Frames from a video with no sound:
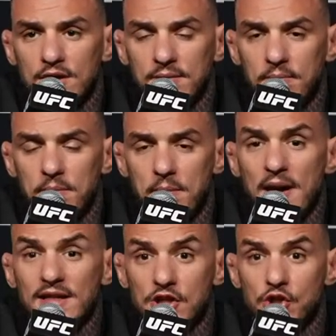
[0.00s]

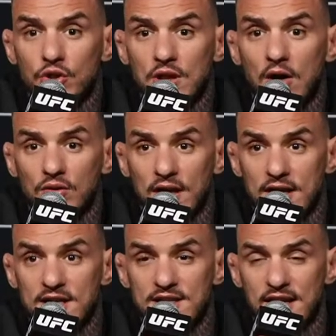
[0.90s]
made a shootout, like
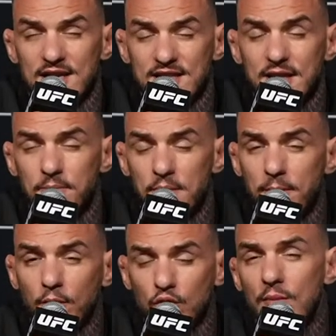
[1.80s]
he sent
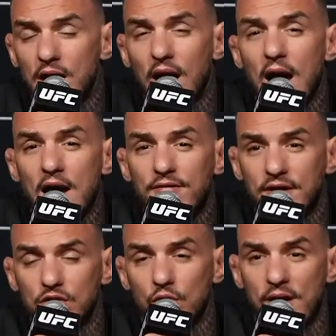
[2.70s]
people to my live
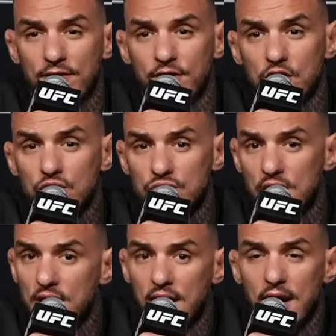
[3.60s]
and to my videos,
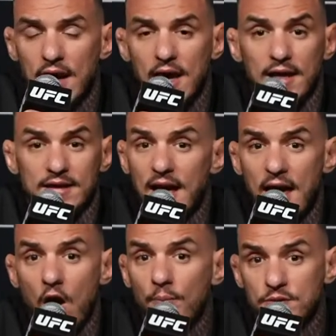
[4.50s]
and that
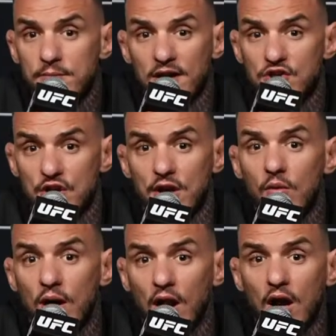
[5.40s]
helps my
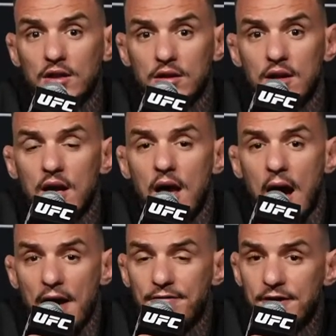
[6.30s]
channel a lot.
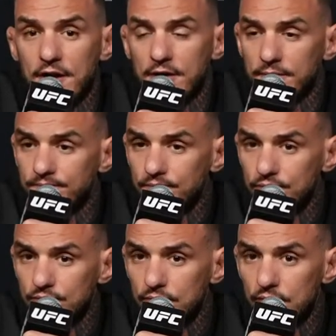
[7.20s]
I think
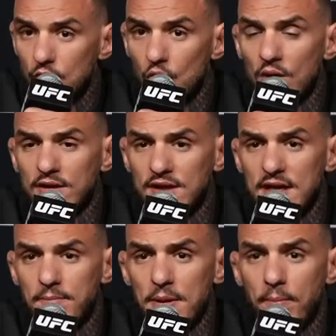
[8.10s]
one
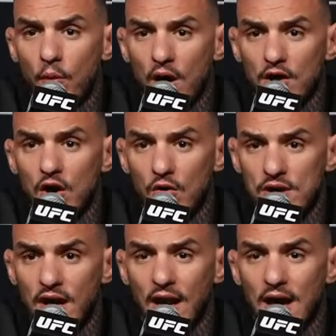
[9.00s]
thing people are not
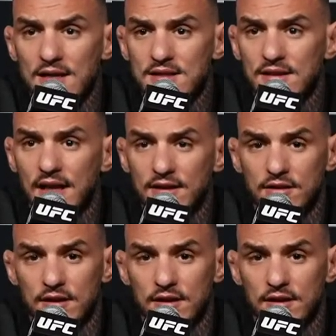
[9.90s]
realizing that